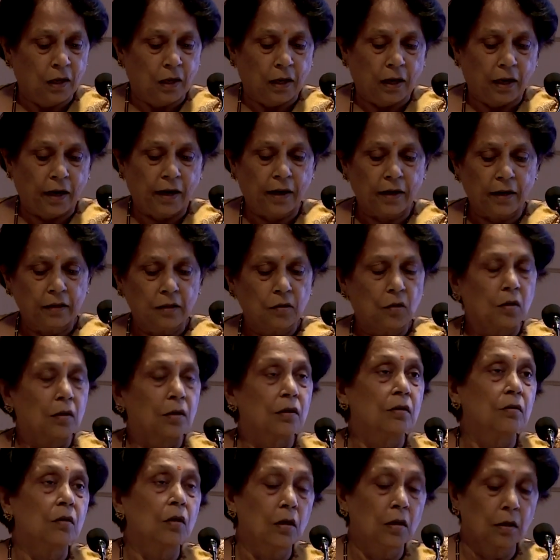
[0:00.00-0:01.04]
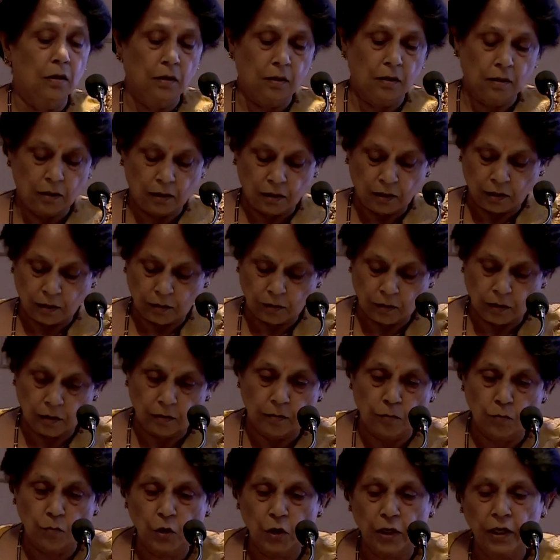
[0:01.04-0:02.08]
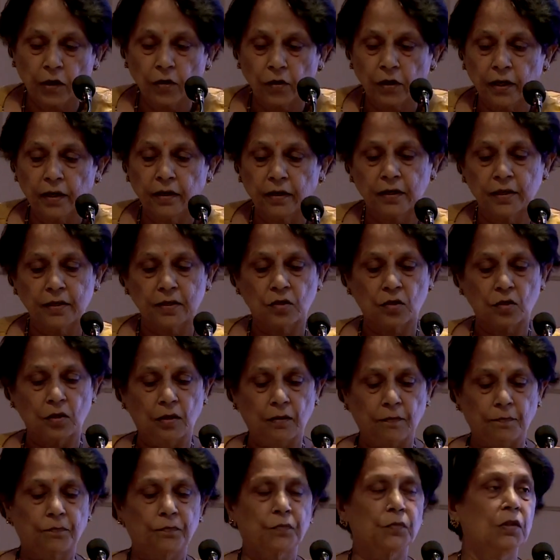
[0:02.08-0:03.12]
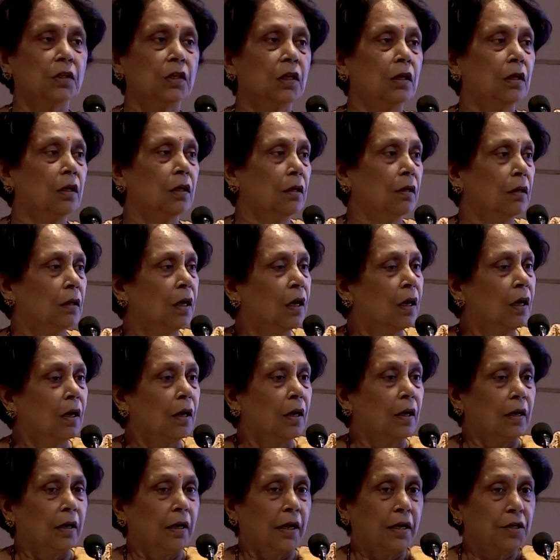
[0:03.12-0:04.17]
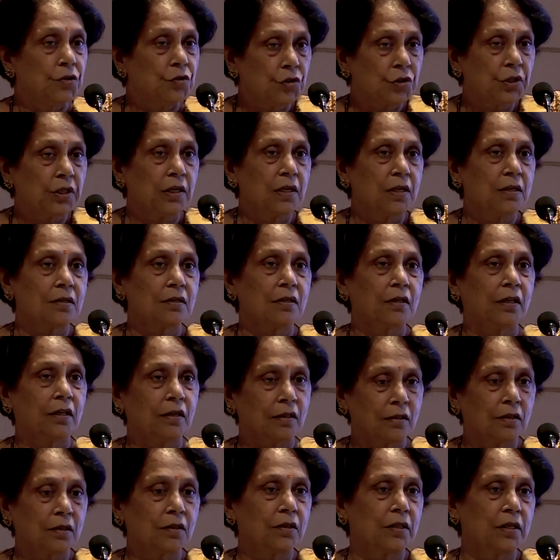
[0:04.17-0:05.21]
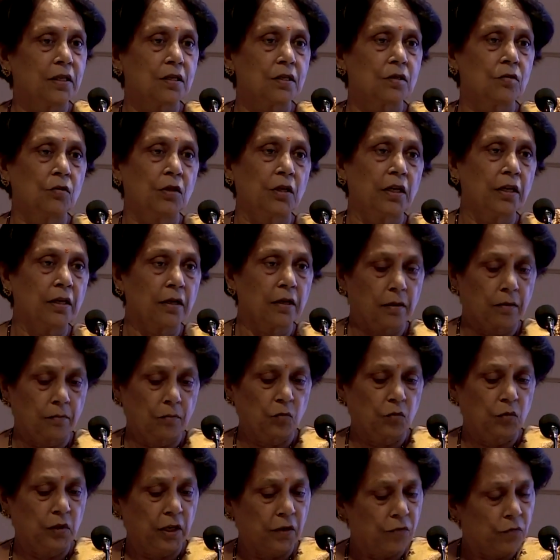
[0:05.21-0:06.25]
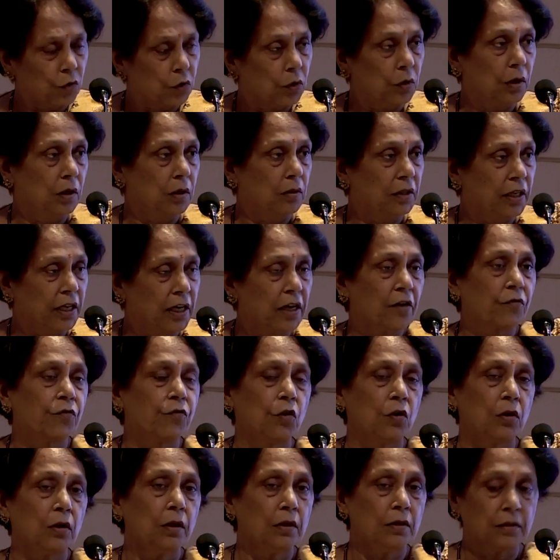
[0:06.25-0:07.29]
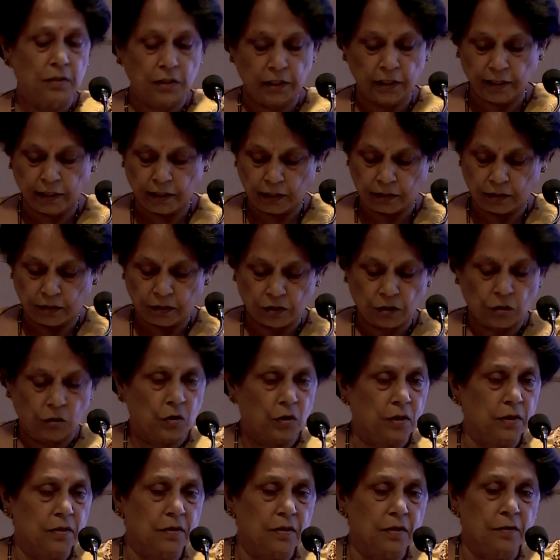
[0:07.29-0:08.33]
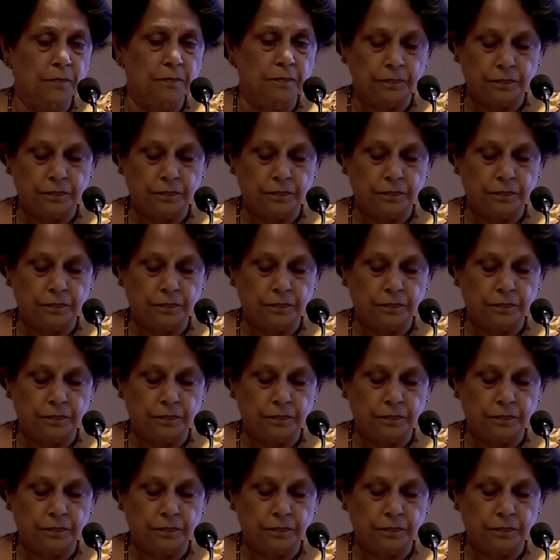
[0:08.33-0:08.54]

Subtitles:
And molecular test, the NGS and other tests, they are for genetic disorders.